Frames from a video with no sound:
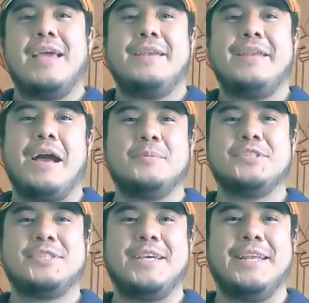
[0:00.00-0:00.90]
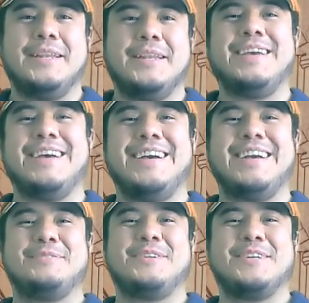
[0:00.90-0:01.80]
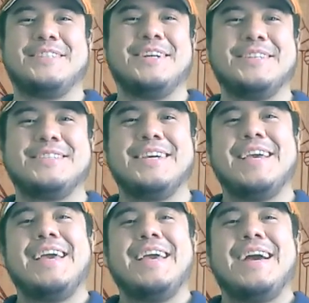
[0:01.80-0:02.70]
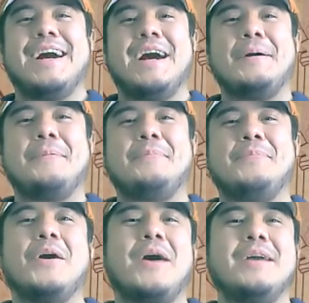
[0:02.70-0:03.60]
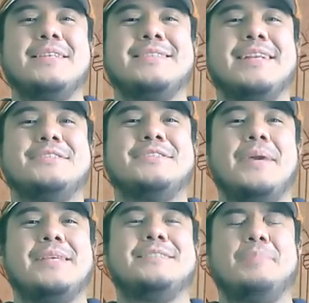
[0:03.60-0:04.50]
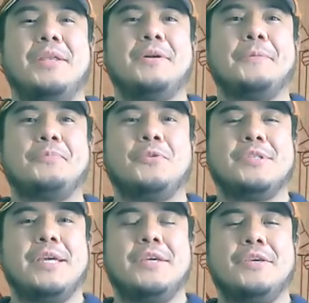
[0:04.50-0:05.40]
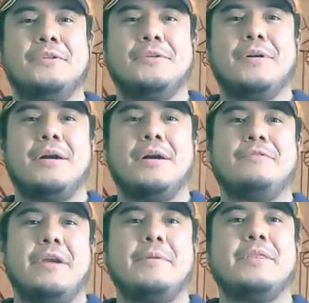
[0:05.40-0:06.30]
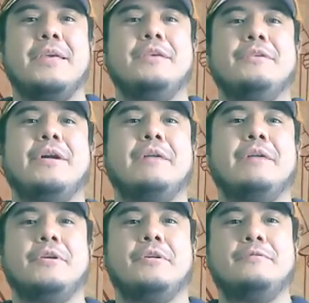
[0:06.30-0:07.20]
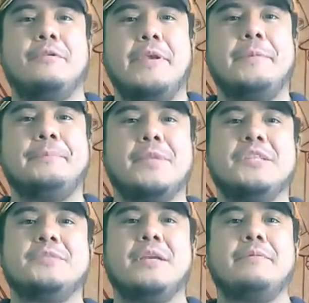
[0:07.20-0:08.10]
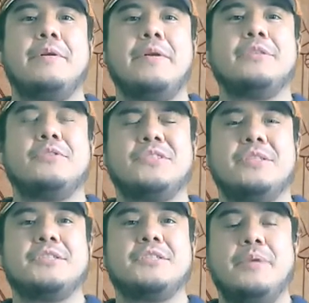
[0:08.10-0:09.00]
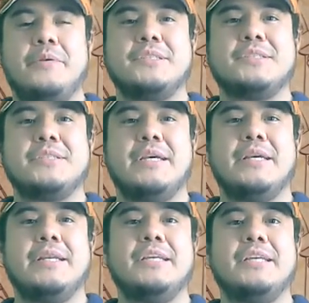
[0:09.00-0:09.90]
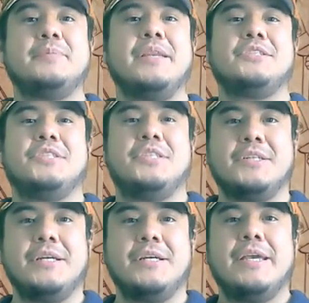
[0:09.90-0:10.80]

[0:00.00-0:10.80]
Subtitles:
Nah, I'm just kidding. Of course not. No, I decided to make this video to thank you for everything you have done for me. It's been a very interesting experience, and it's been a year.